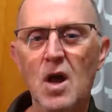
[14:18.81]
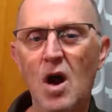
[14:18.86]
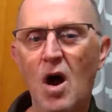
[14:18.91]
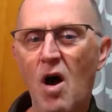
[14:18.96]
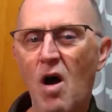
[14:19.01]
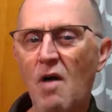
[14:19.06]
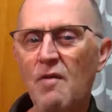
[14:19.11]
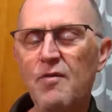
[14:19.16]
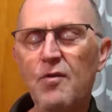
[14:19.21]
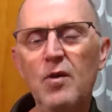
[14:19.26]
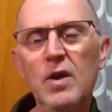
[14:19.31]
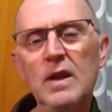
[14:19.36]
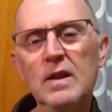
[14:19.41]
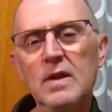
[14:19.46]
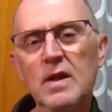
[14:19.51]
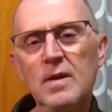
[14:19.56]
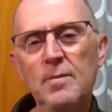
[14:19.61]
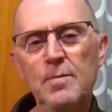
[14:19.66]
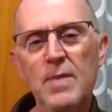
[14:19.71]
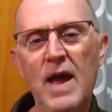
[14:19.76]
offering
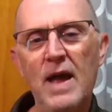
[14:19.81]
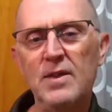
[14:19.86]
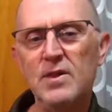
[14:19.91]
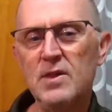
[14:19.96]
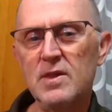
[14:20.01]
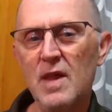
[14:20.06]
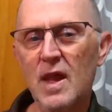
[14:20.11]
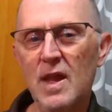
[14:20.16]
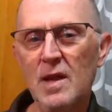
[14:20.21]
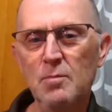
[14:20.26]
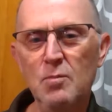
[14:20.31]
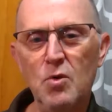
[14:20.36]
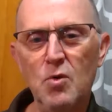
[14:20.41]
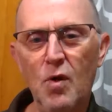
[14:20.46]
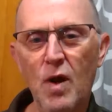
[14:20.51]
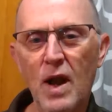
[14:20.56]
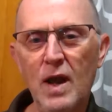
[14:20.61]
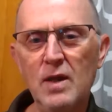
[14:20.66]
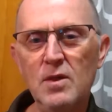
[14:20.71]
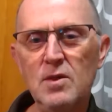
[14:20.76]
them that same
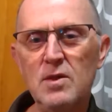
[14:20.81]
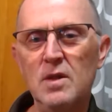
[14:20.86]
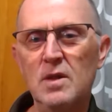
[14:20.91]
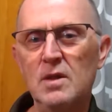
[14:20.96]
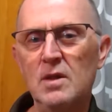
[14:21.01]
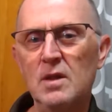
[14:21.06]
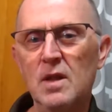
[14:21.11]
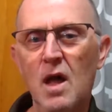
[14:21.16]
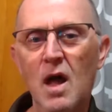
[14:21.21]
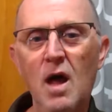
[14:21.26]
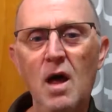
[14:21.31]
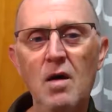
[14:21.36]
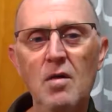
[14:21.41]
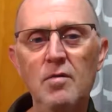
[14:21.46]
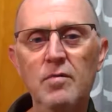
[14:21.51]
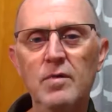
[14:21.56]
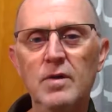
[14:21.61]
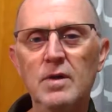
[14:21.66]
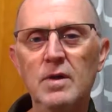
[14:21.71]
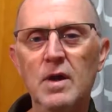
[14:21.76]
grace and
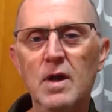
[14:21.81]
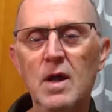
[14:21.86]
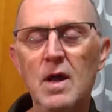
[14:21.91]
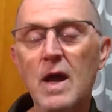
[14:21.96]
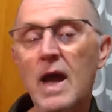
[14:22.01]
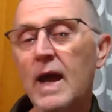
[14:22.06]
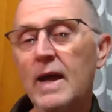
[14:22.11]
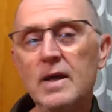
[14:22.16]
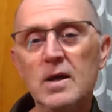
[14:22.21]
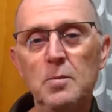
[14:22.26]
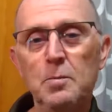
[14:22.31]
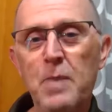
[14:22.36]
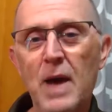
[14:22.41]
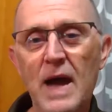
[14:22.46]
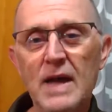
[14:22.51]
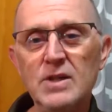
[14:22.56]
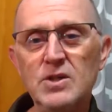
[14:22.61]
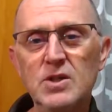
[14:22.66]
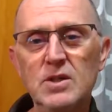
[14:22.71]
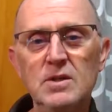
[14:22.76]
love and, and
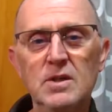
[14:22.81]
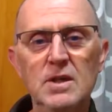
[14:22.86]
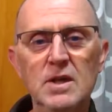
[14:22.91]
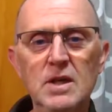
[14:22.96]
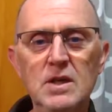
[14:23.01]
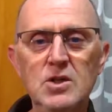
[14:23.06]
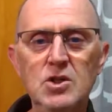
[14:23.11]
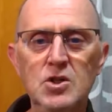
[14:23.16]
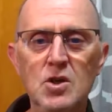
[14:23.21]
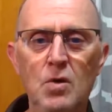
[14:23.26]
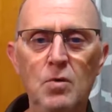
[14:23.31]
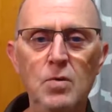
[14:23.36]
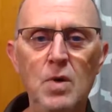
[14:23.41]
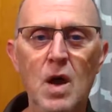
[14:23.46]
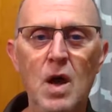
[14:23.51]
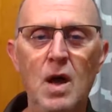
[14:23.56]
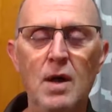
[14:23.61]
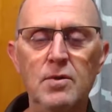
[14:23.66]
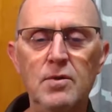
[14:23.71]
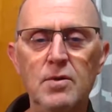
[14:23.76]
compassion that He's shown
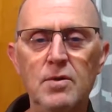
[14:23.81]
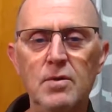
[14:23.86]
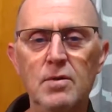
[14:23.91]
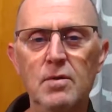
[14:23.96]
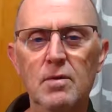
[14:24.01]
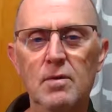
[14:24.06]
us.